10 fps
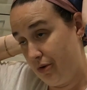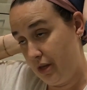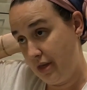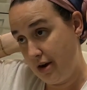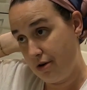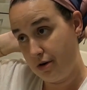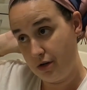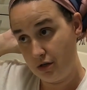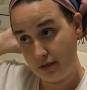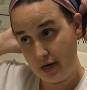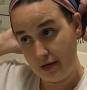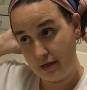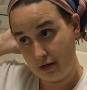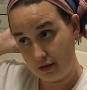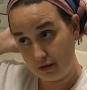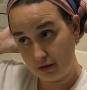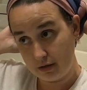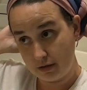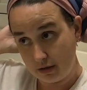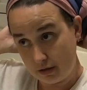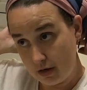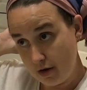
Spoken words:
really that hard. You just kind of tuck, tuck, tuck, tuck, tuck.